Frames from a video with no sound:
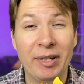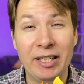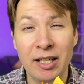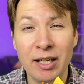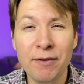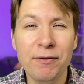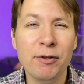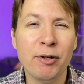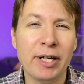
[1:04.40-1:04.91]
but
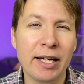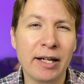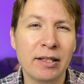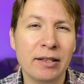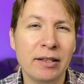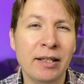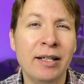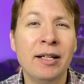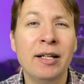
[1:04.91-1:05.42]
if you
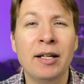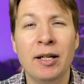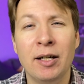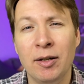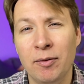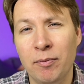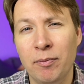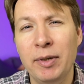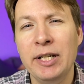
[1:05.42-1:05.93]
can,
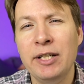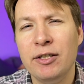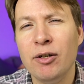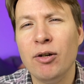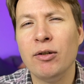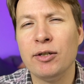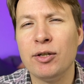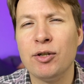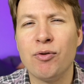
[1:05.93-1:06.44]
please
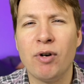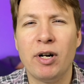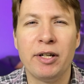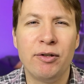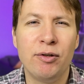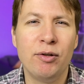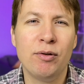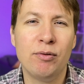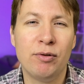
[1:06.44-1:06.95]
also try
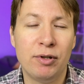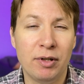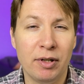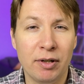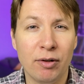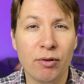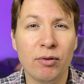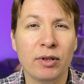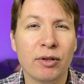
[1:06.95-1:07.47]
to use
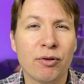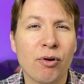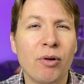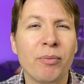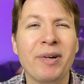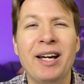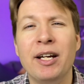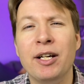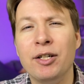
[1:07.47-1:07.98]
Google
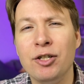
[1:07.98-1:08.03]
Chrome